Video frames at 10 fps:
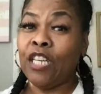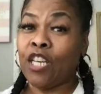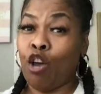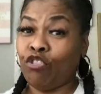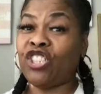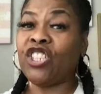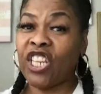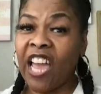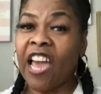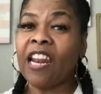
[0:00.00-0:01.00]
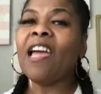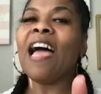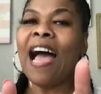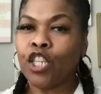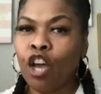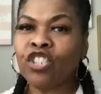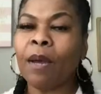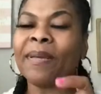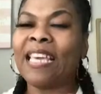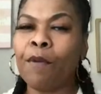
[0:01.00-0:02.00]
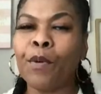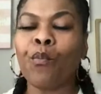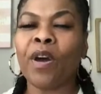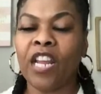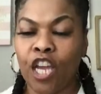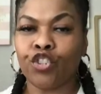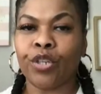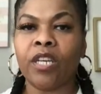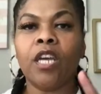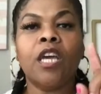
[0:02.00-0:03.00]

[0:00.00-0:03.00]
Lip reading: TaShon, I told you I'm gonna keep it 100.